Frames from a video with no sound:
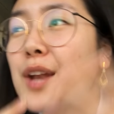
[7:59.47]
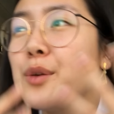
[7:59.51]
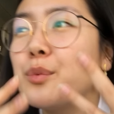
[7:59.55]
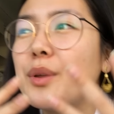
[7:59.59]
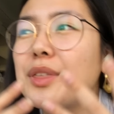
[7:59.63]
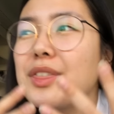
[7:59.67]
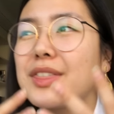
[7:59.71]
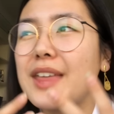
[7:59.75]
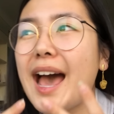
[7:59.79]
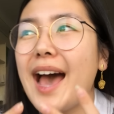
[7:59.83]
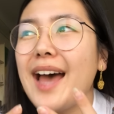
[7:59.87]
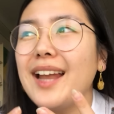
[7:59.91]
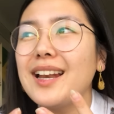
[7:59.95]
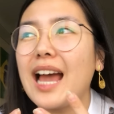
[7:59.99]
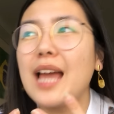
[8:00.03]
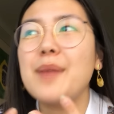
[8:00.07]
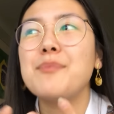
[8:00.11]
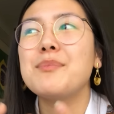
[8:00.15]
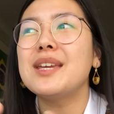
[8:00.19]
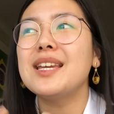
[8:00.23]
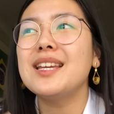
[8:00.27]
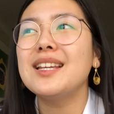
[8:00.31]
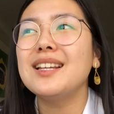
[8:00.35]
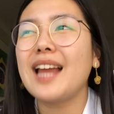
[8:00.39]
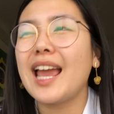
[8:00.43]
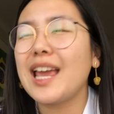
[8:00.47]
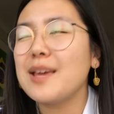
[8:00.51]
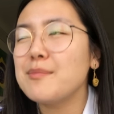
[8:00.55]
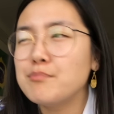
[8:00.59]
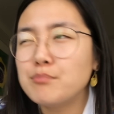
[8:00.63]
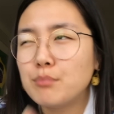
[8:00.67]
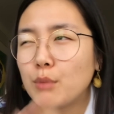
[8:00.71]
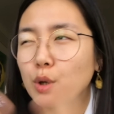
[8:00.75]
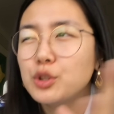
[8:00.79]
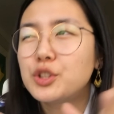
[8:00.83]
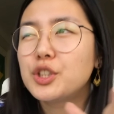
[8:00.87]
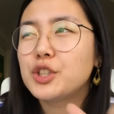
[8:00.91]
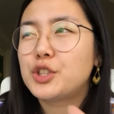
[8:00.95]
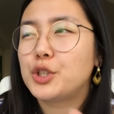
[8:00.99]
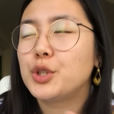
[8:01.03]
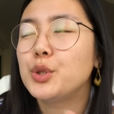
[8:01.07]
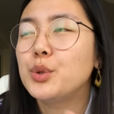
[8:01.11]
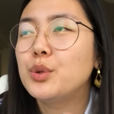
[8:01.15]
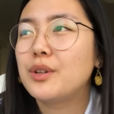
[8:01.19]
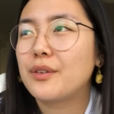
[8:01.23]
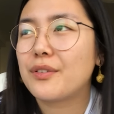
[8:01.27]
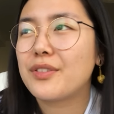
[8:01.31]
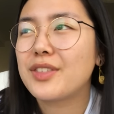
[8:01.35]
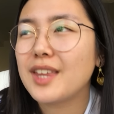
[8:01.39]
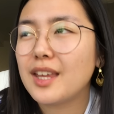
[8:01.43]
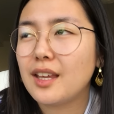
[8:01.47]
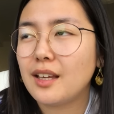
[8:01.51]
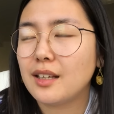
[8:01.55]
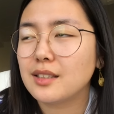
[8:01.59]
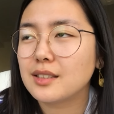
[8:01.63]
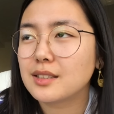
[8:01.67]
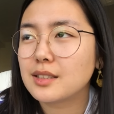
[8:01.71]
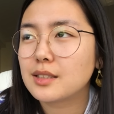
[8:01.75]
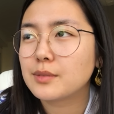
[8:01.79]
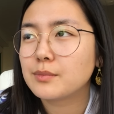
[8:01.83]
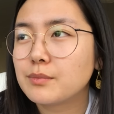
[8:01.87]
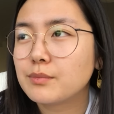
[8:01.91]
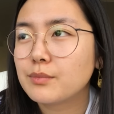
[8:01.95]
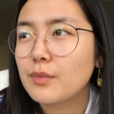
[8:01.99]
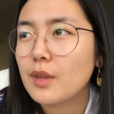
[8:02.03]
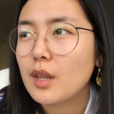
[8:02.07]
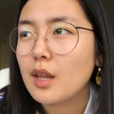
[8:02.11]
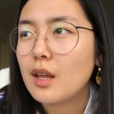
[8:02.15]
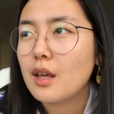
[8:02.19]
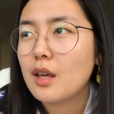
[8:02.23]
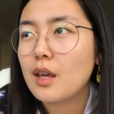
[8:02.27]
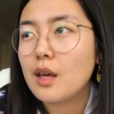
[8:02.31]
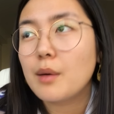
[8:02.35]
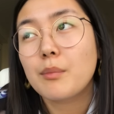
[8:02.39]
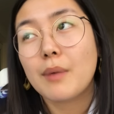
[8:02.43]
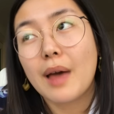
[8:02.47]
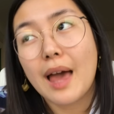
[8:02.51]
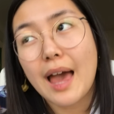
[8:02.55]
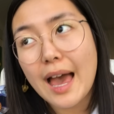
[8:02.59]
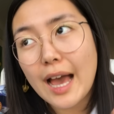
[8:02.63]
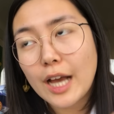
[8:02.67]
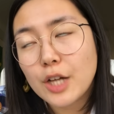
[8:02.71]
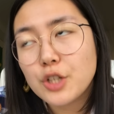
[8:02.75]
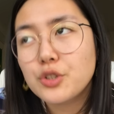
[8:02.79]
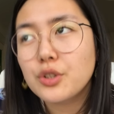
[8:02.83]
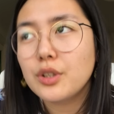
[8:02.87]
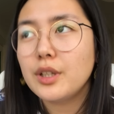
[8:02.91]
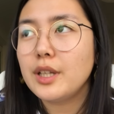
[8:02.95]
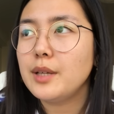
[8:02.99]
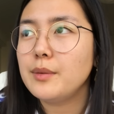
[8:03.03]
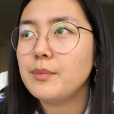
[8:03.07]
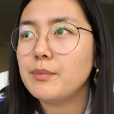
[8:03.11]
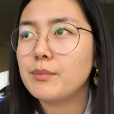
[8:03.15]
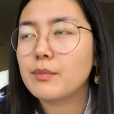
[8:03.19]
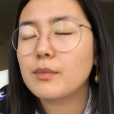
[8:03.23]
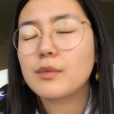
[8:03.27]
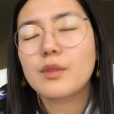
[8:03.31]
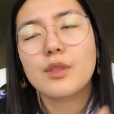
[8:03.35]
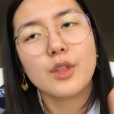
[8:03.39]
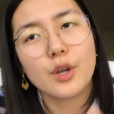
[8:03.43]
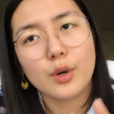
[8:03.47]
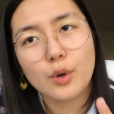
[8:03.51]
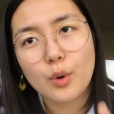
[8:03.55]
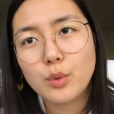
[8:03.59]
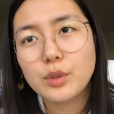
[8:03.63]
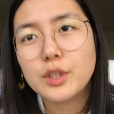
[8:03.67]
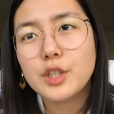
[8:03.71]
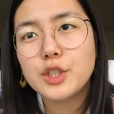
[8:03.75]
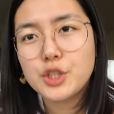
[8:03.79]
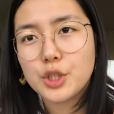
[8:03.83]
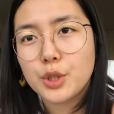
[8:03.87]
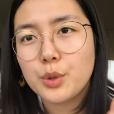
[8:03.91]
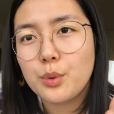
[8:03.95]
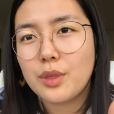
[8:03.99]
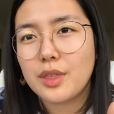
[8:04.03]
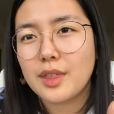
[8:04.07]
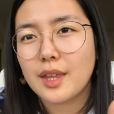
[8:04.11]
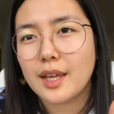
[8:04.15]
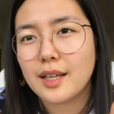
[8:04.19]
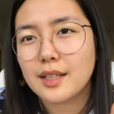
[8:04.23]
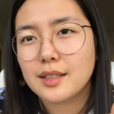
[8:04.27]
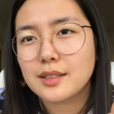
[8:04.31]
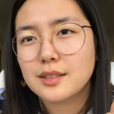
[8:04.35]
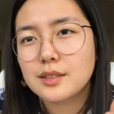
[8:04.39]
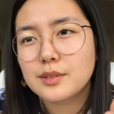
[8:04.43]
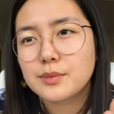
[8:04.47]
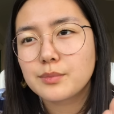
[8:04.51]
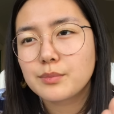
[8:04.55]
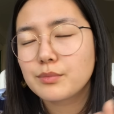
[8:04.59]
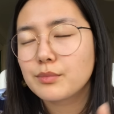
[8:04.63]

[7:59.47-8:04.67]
with that, I mean a multitude of things. Actually, there are only two things,